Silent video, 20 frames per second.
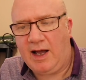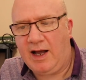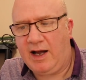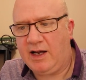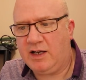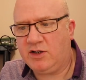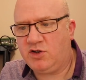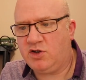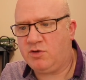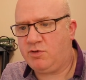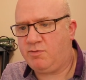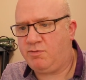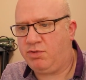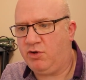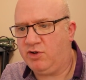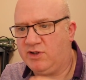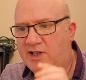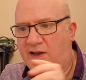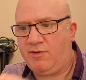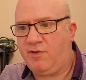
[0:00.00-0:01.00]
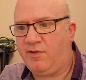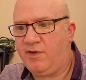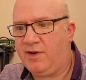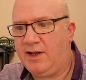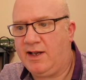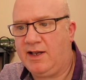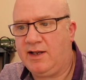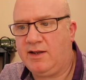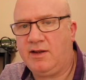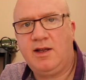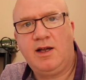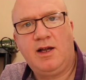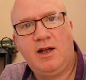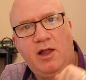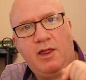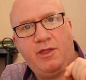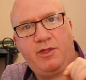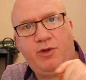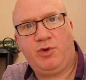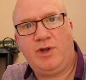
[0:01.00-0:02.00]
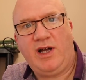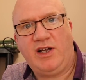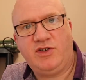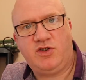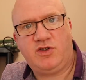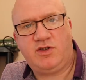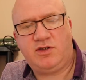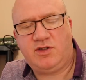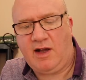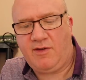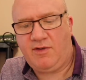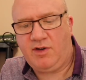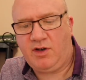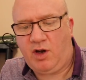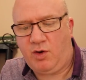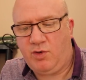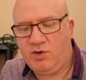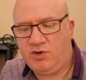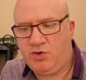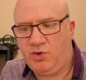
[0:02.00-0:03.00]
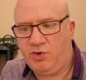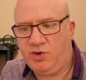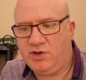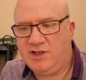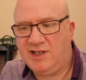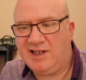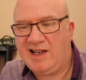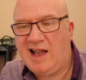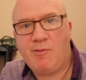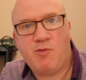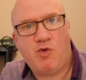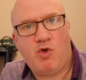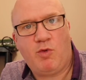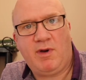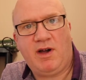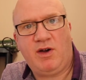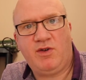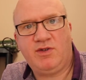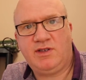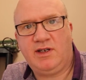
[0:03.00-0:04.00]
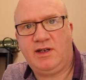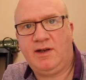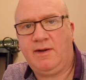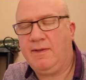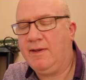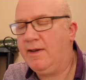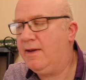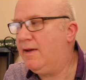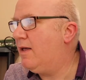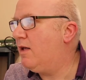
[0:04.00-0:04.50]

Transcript: I just plugged everything in, thought I'd just have a go at talking to the camera about it.